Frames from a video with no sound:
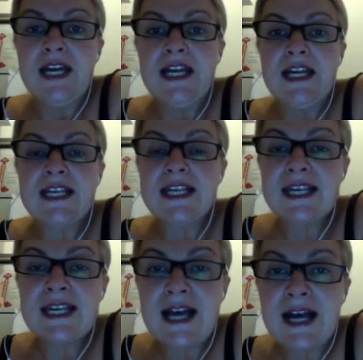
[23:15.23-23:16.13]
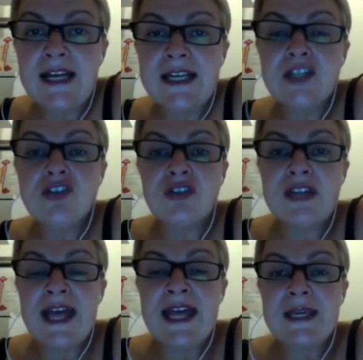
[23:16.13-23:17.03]
Here in your
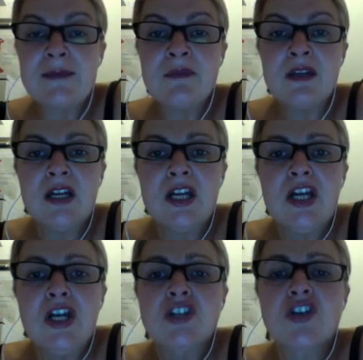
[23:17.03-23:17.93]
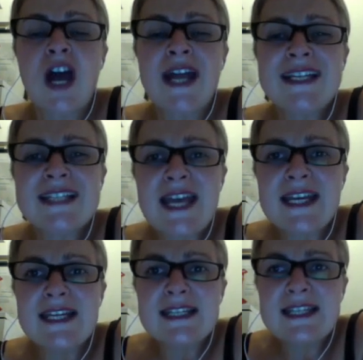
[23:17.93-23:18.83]
name, try and take
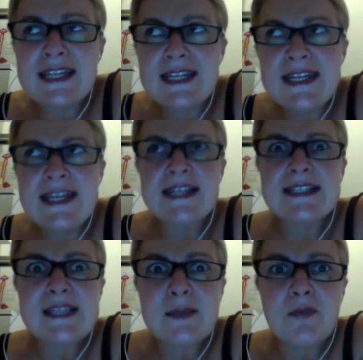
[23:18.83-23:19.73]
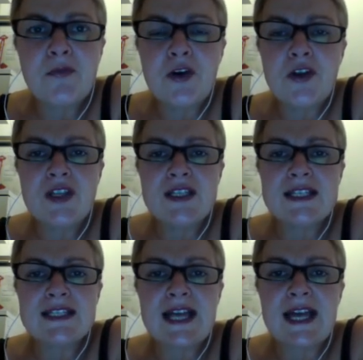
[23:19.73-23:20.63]
it a next step further to
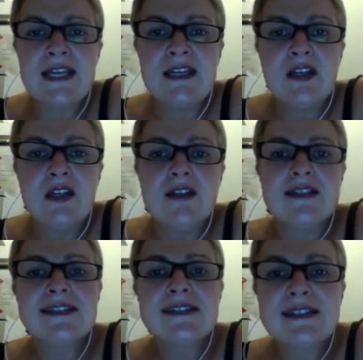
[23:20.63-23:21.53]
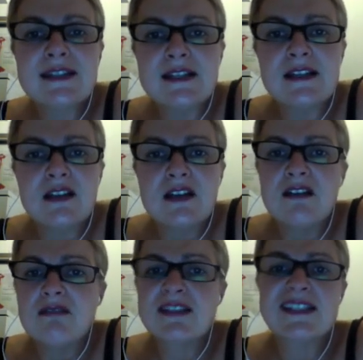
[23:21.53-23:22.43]
say
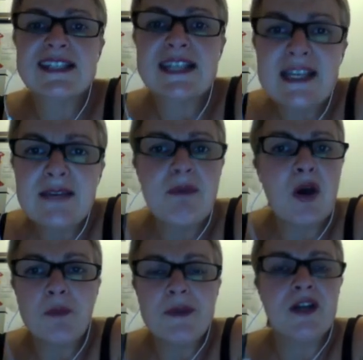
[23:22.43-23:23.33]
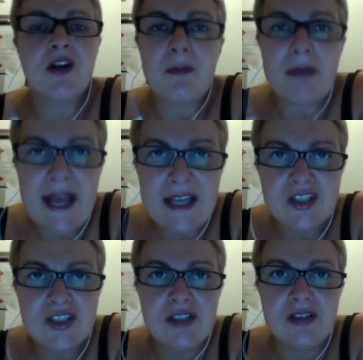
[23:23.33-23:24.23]
City Melbourne
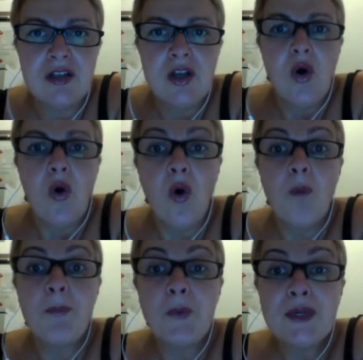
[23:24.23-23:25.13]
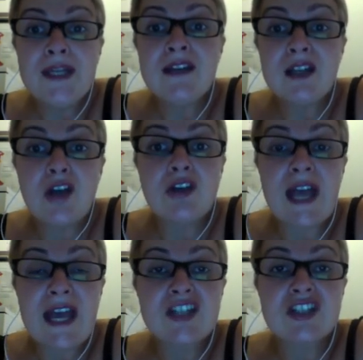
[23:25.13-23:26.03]
accommodation, or put in the
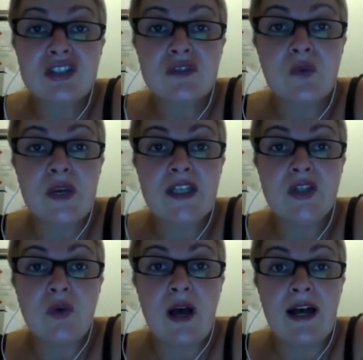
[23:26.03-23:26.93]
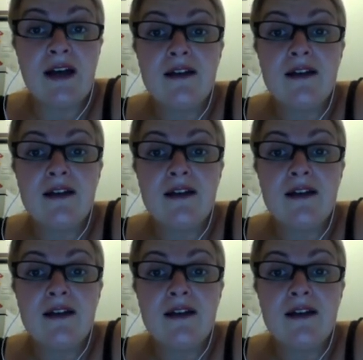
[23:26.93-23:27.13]
location of where you are.